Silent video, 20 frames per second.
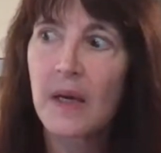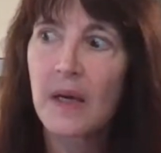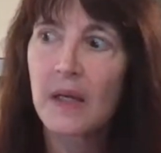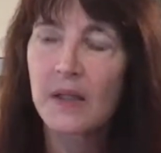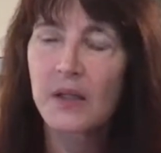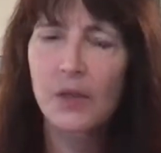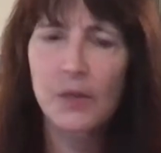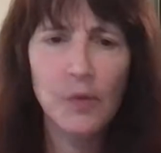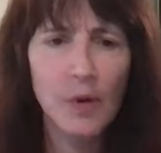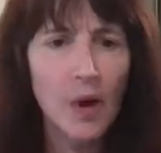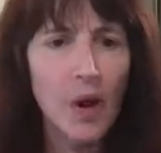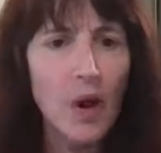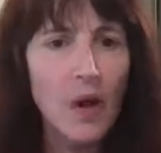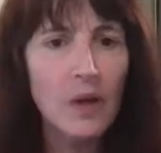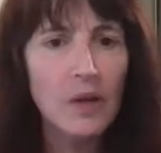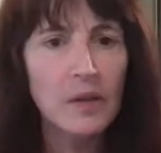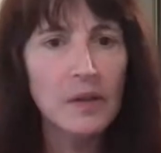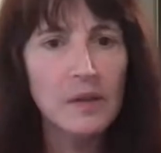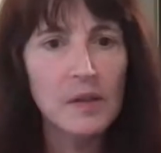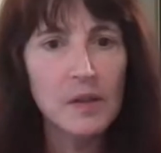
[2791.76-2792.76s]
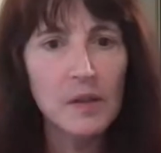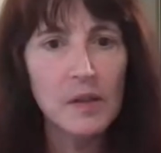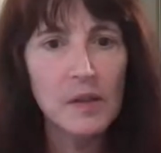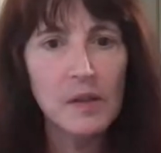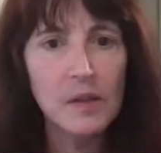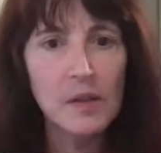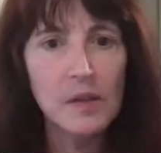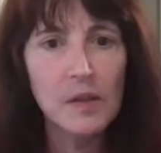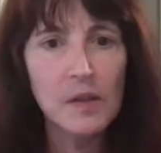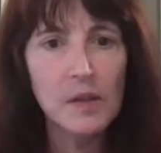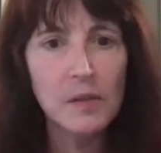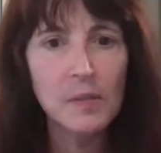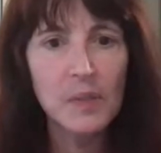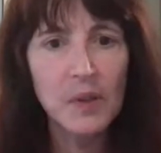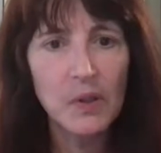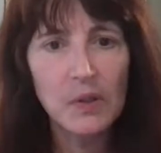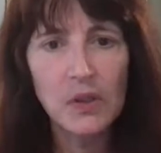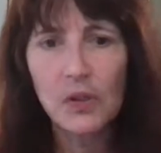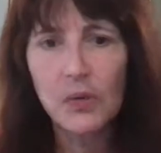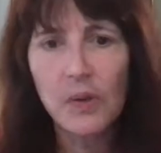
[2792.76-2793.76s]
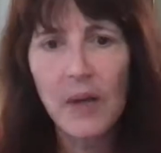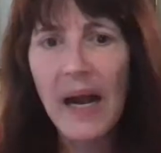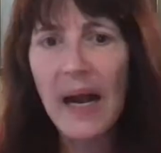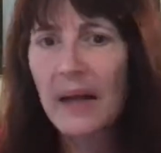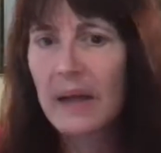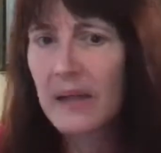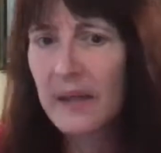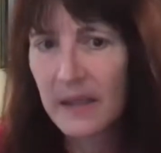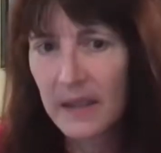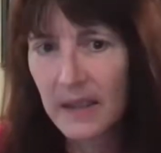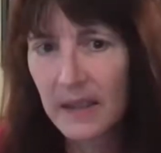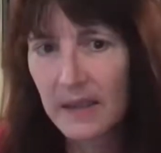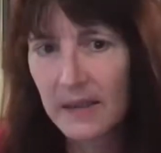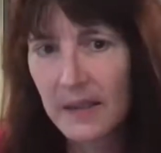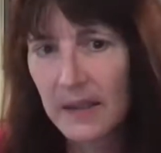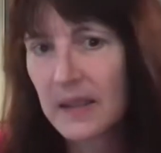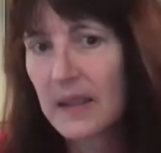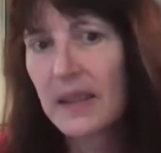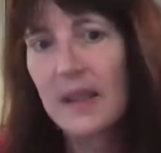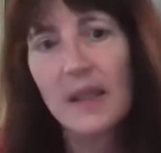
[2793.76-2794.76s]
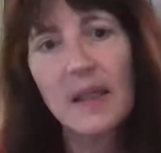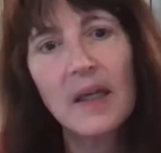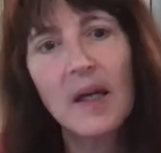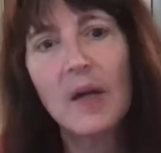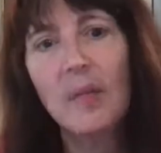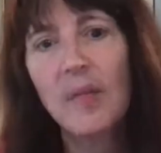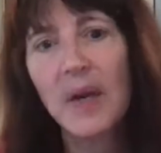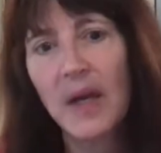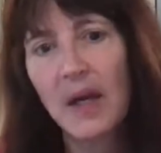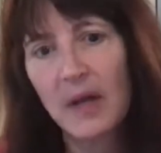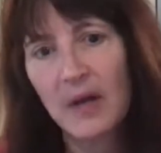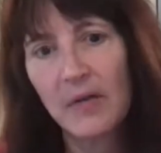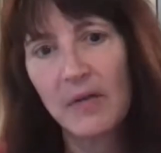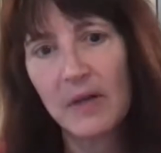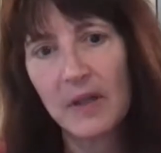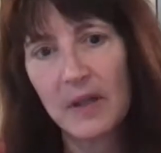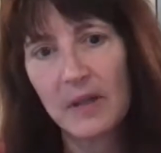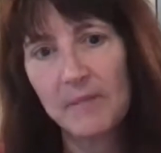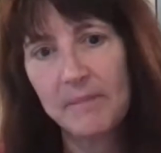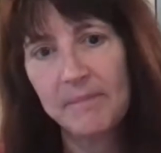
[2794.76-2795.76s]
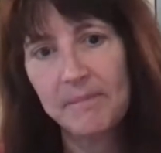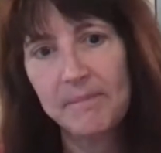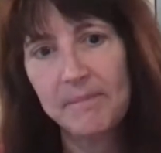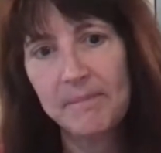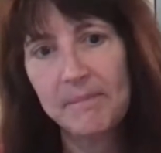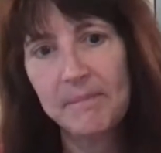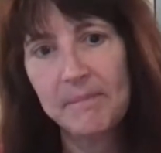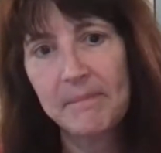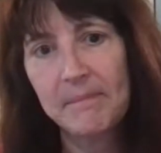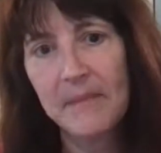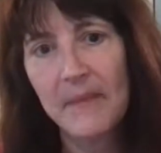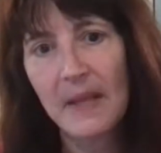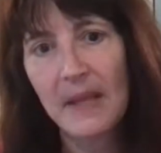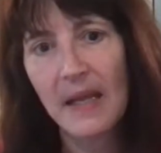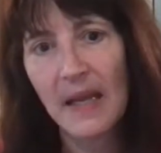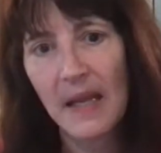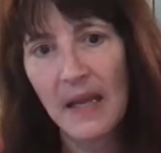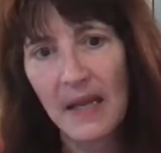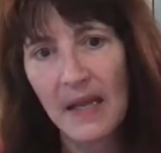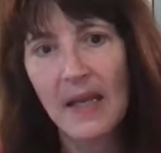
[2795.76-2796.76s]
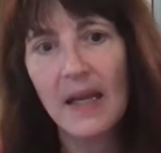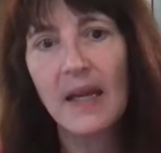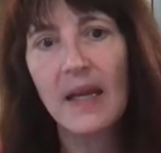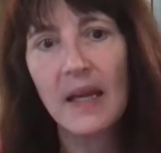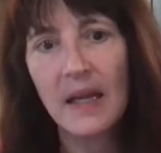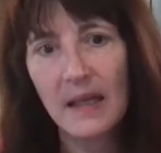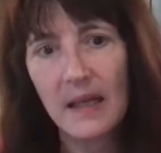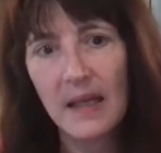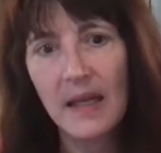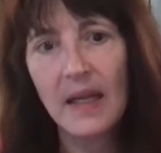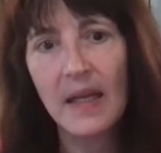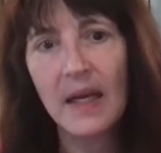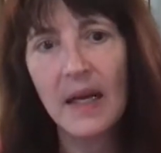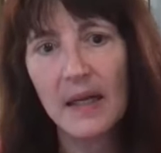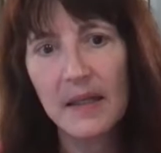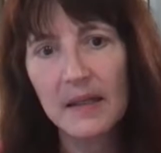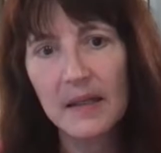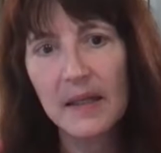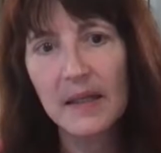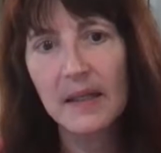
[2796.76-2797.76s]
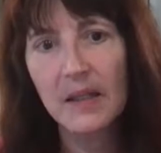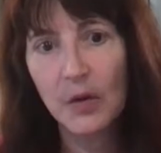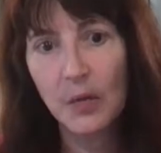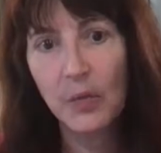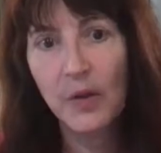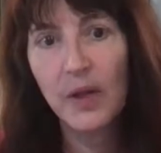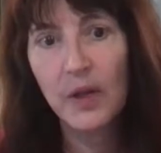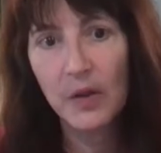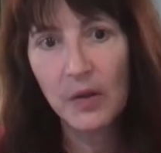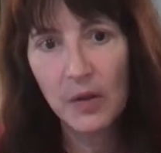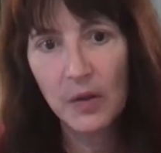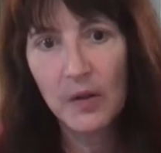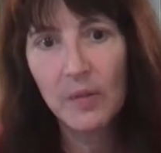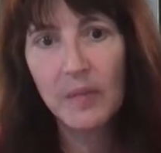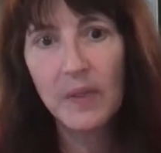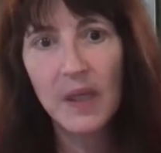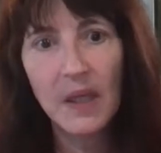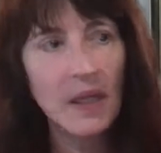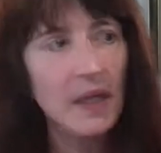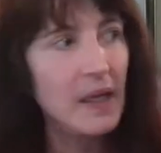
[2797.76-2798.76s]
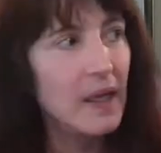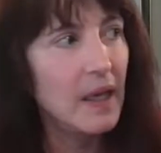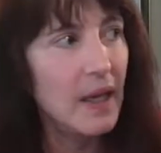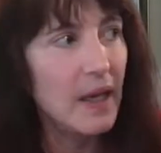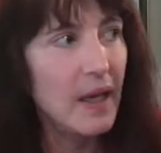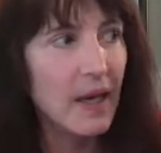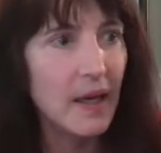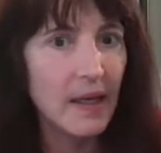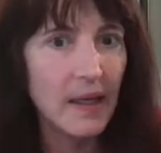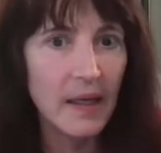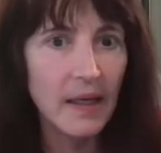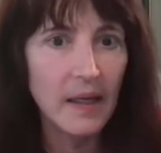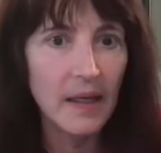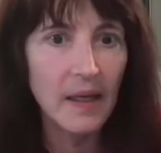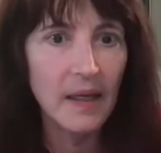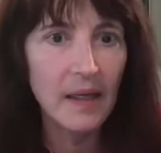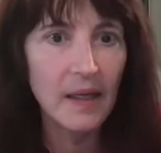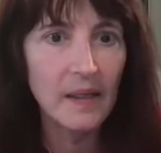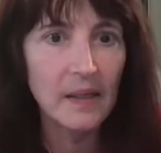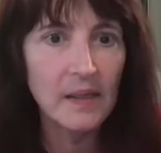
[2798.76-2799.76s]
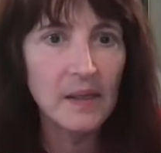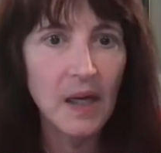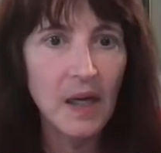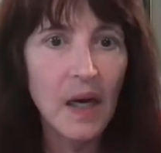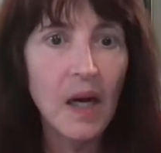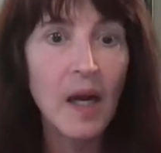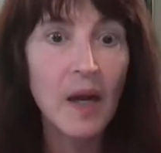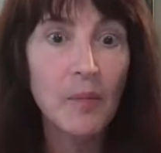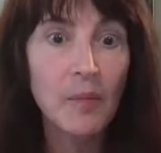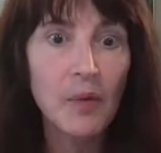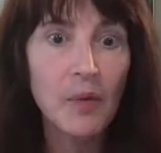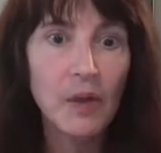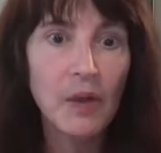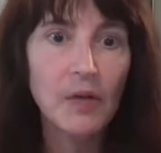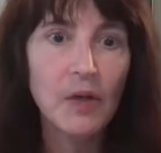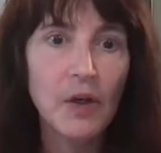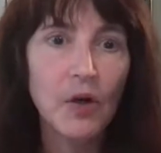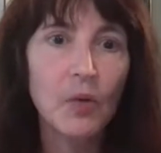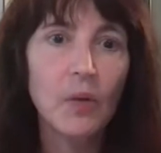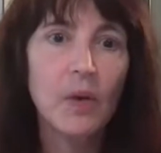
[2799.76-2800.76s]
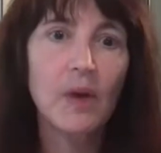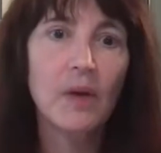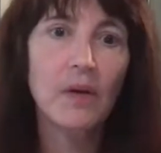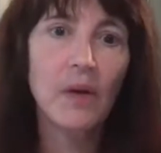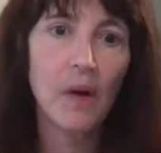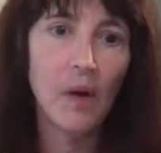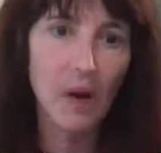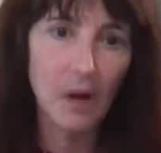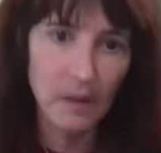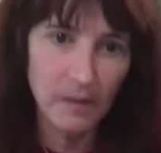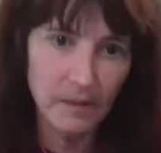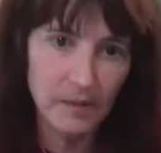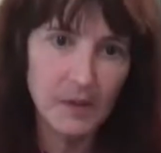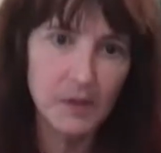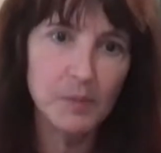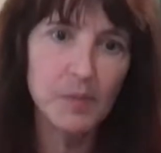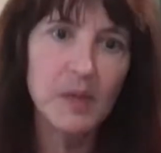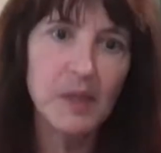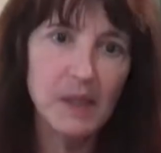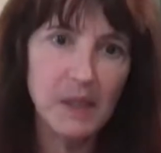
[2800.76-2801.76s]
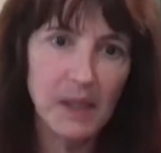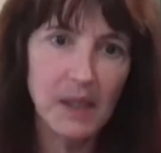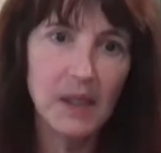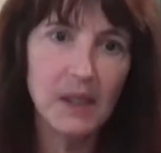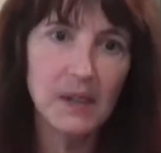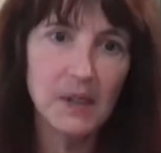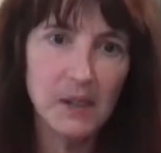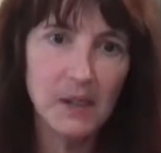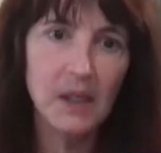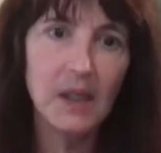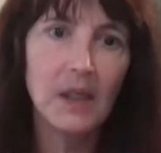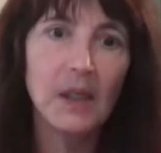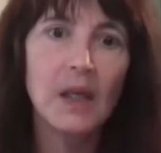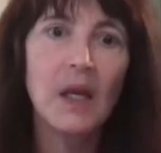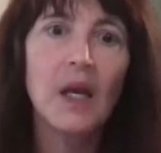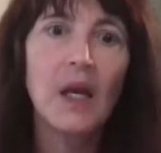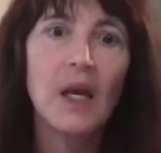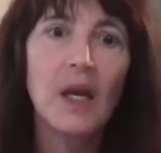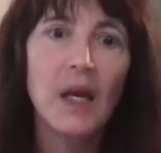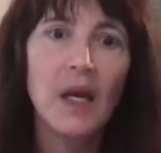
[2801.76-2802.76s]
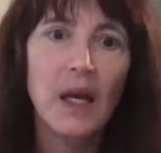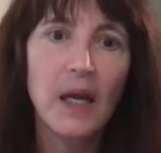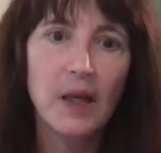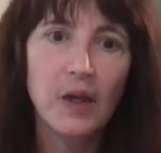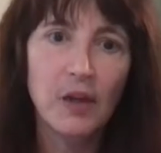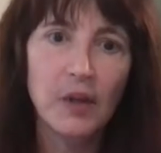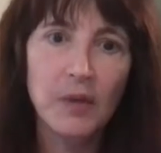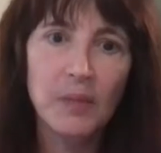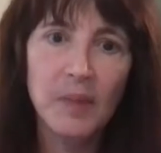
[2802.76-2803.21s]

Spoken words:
strong spirituality that can come out of it. And I think that we could be at a time where, you know, where all of this PTSD, it